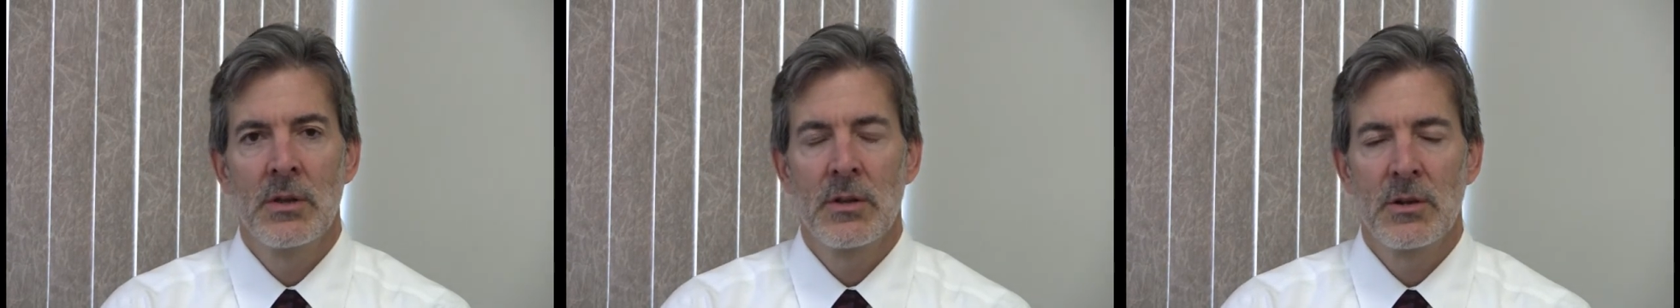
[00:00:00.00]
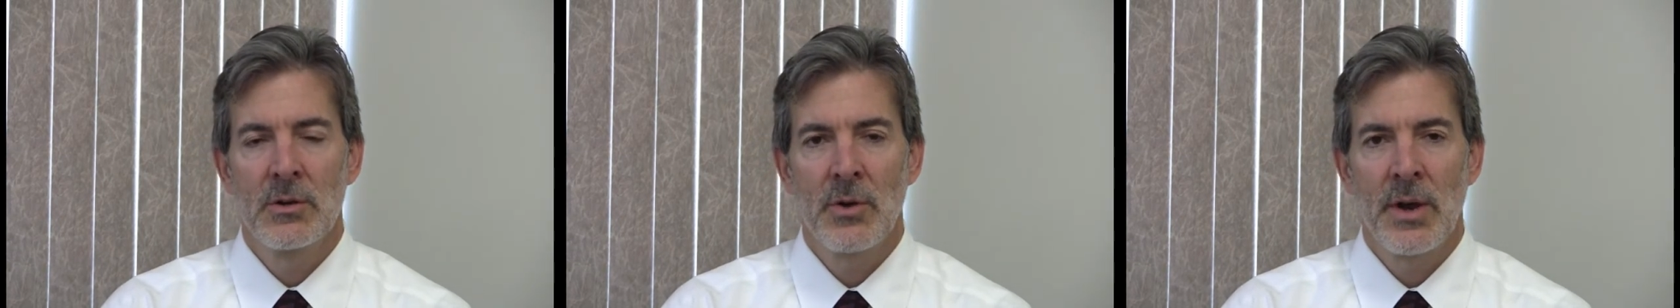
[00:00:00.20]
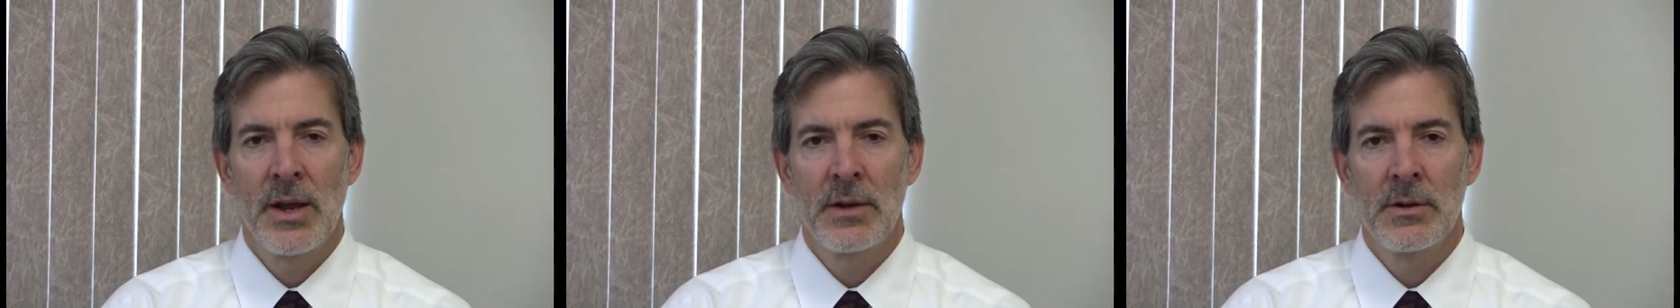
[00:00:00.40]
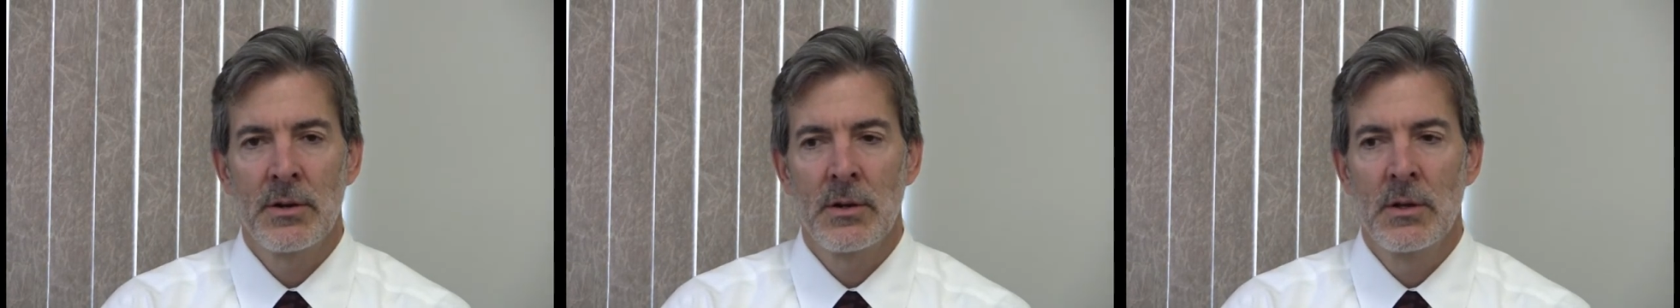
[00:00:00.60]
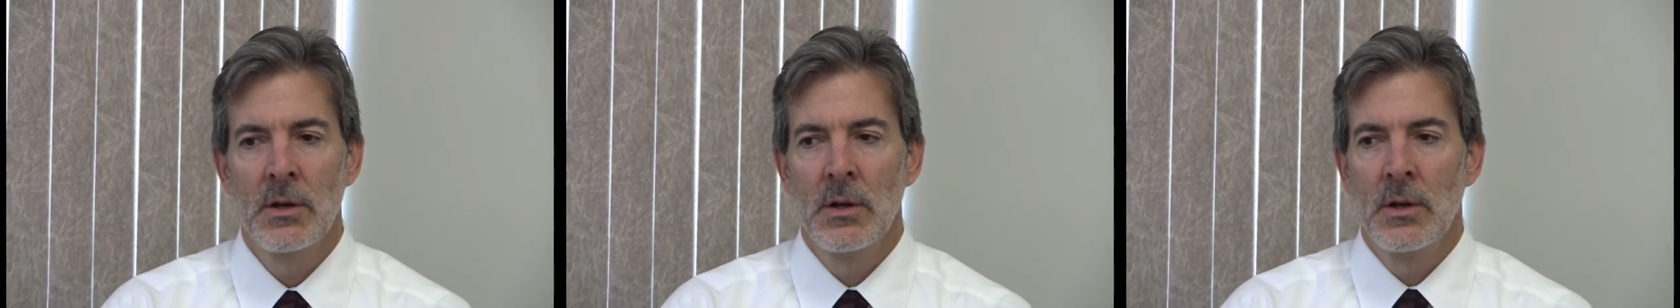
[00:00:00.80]
the
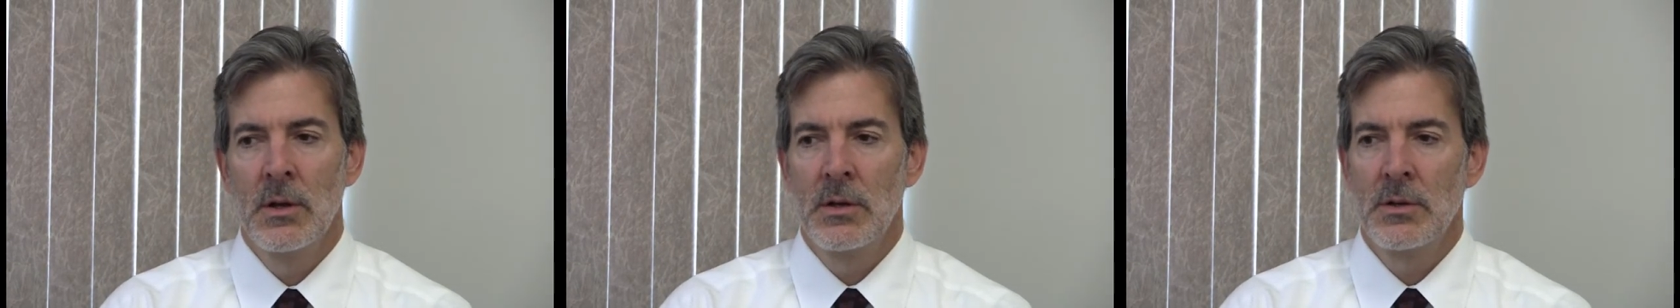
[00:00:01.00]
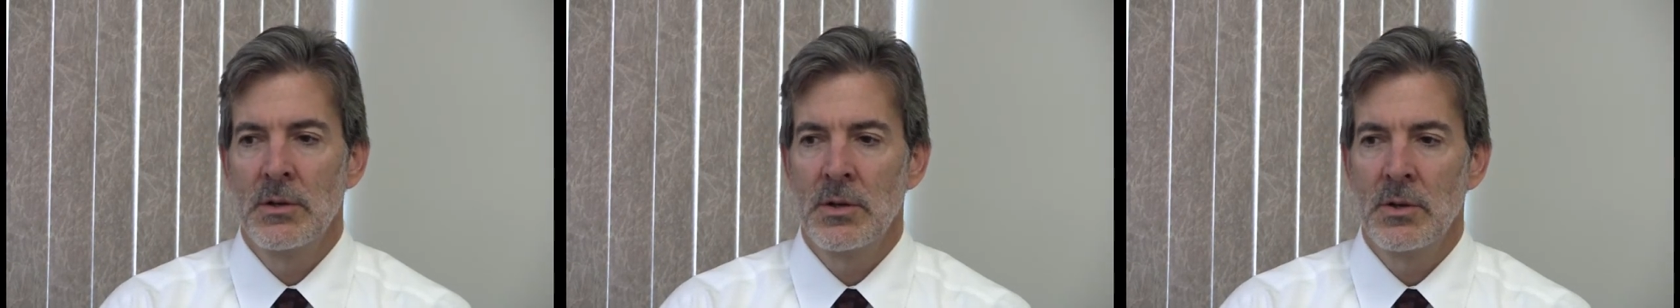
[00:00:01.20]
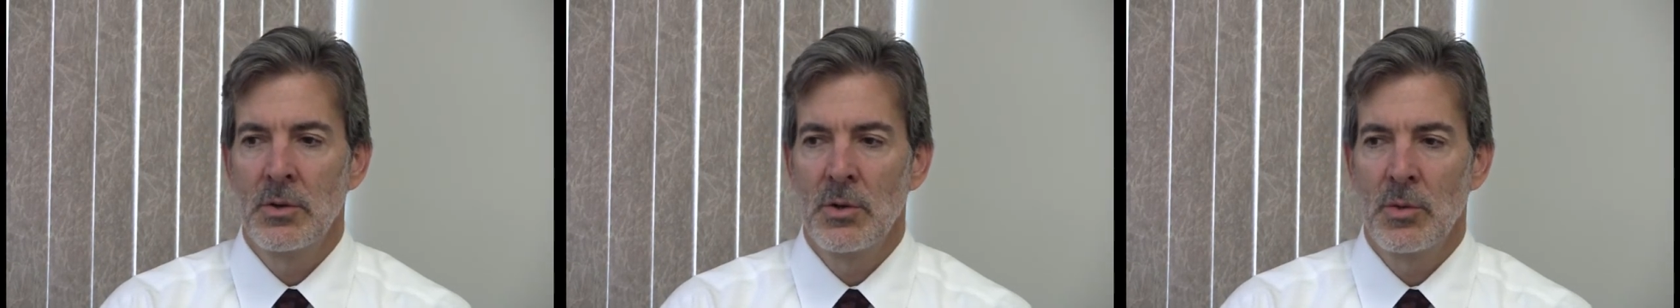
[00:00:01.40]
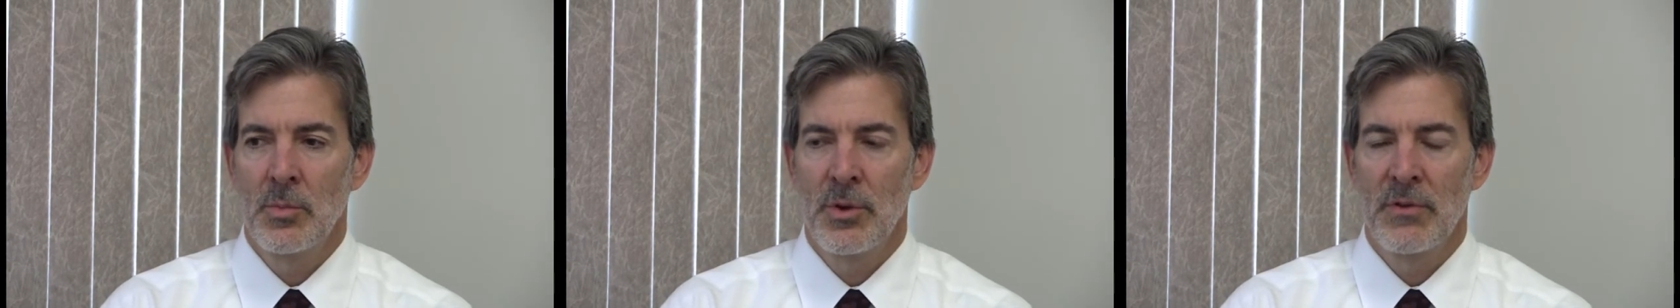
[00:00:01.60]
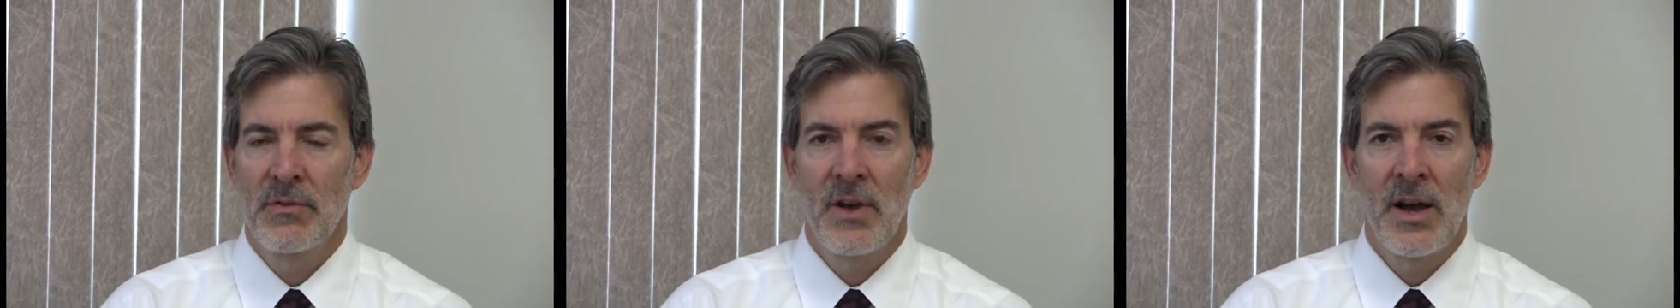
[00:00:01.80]
trainer to
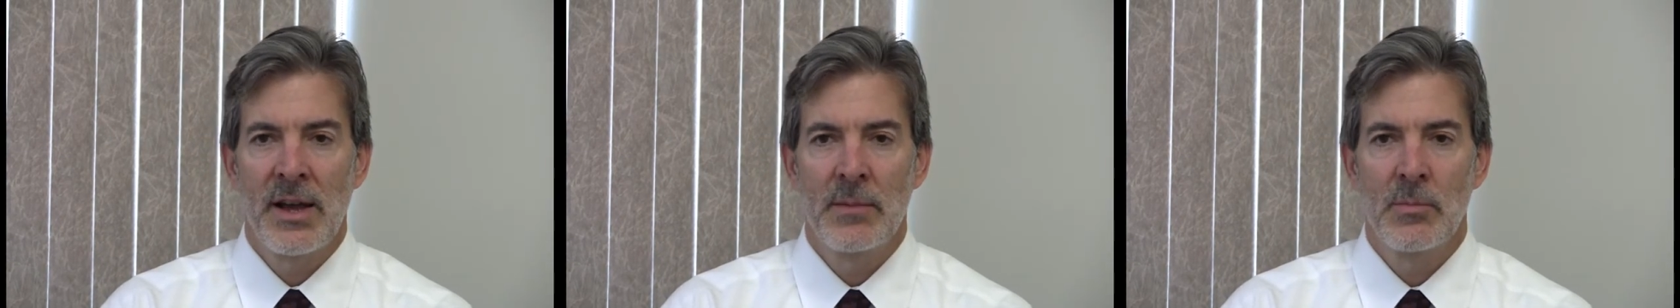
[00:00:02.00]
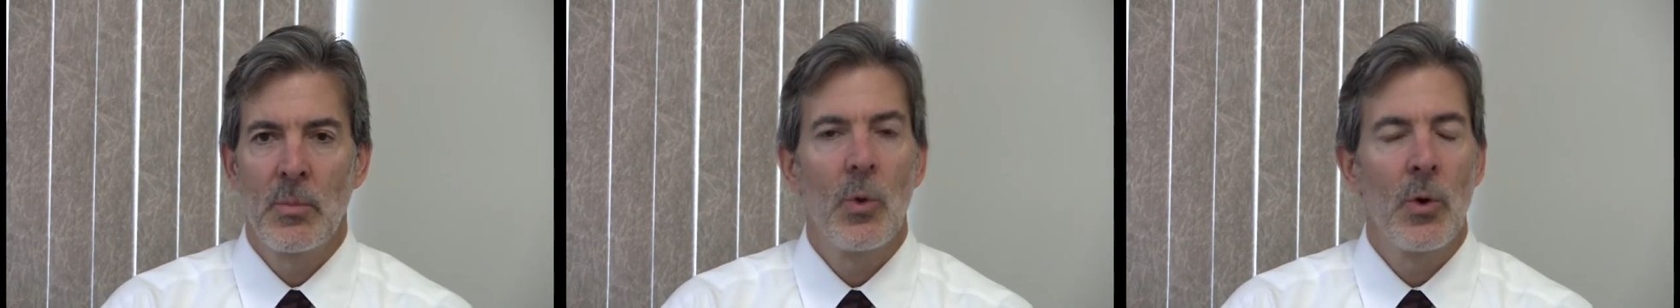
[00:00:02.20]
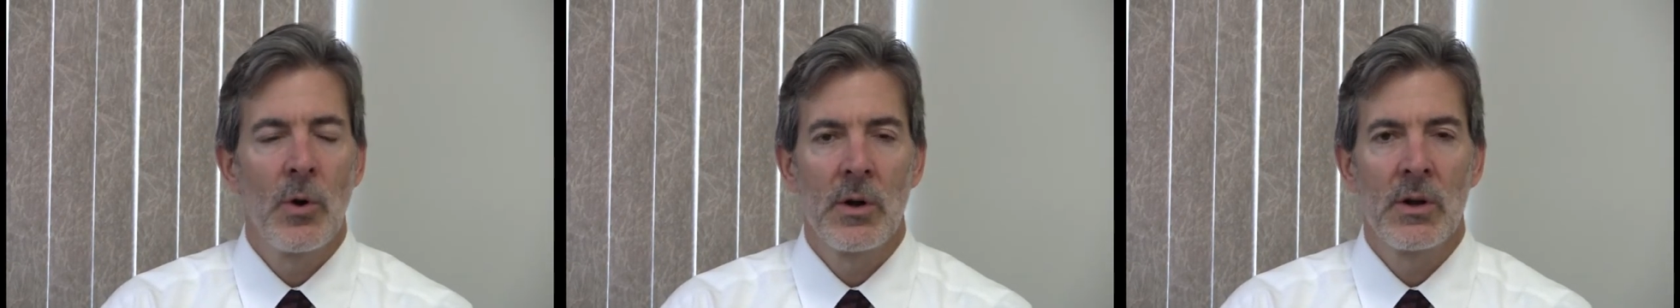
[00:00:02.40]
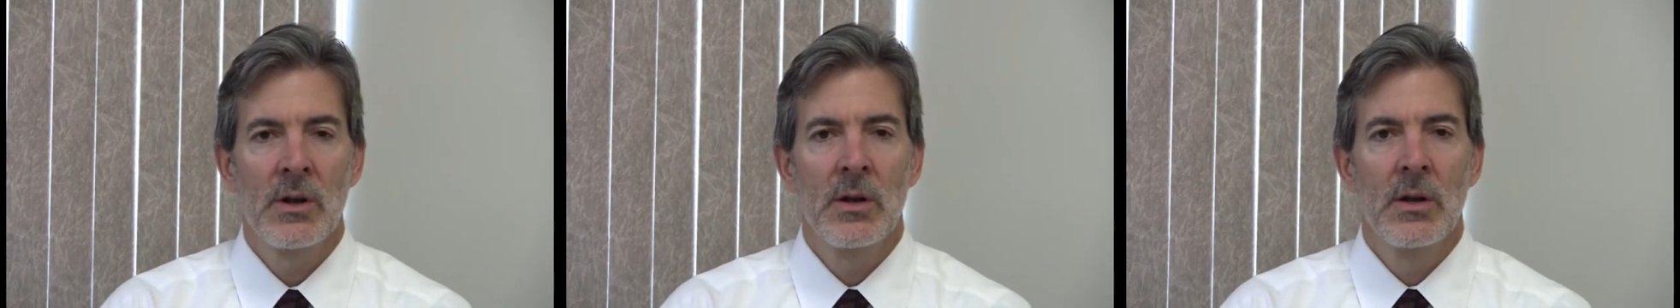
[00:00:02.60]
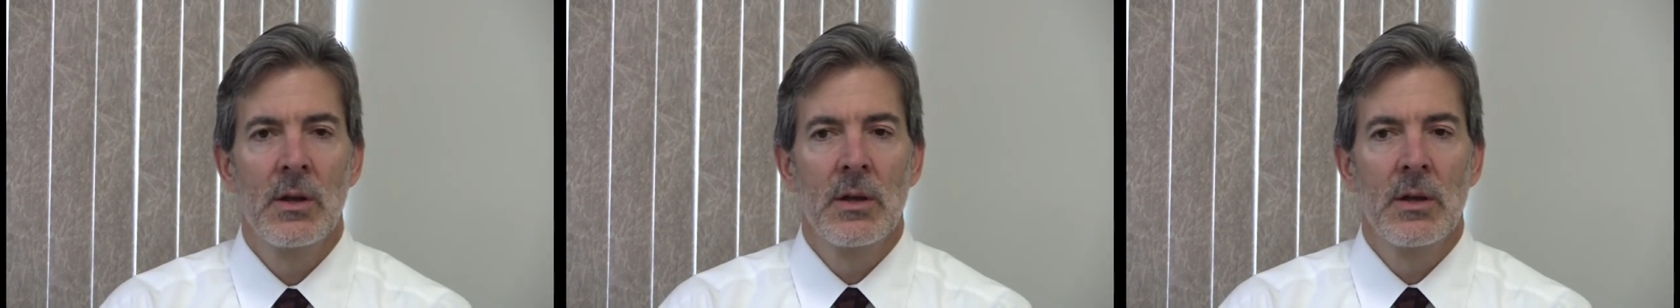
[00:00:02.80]
provide more,